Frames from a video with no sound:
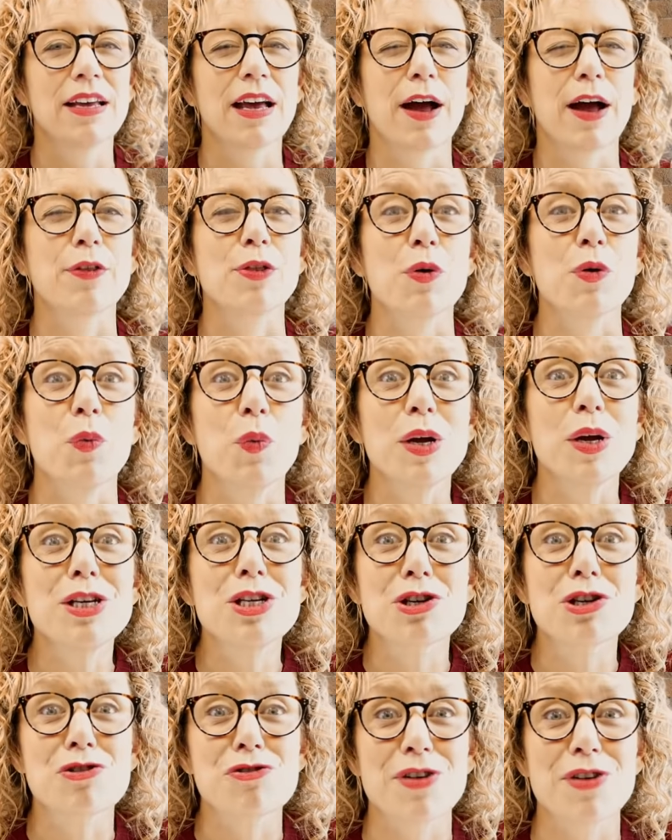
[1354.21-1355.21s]
and the
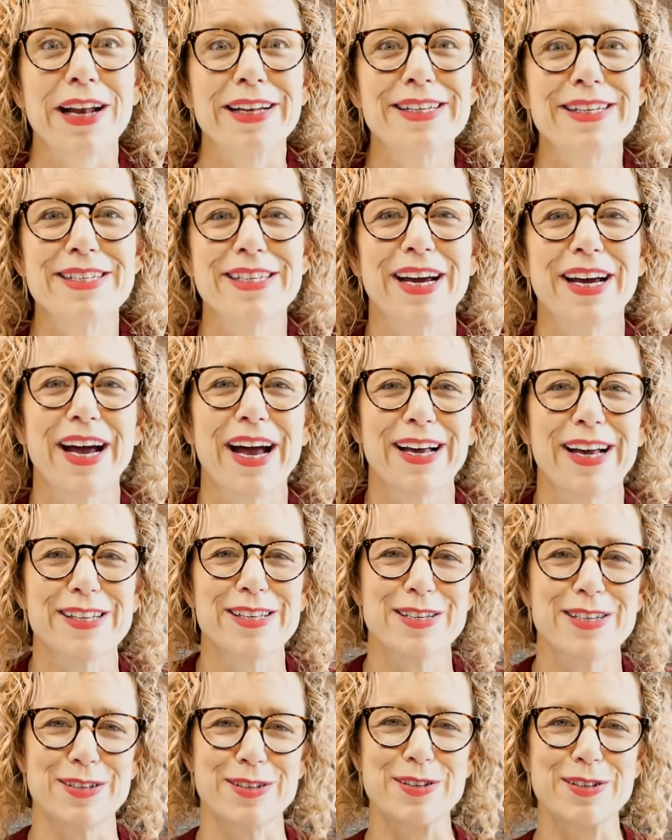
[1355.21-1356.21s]
wish granter
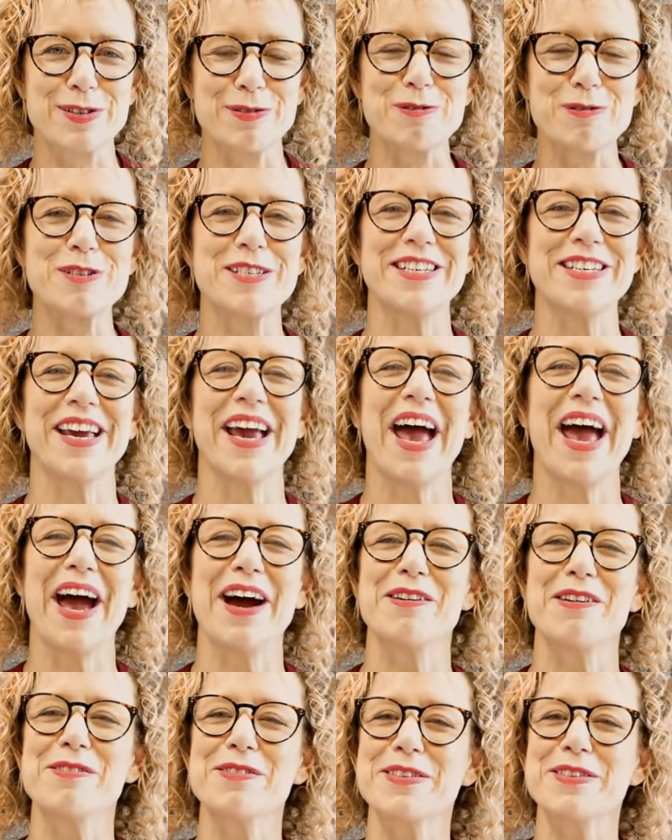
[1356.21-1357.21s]
has to sort it
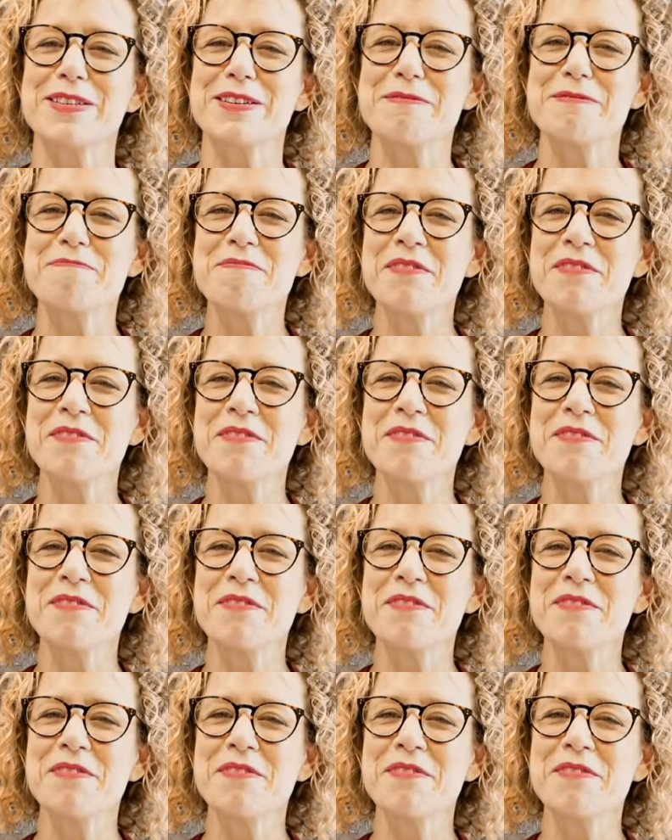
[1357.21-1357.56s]
out.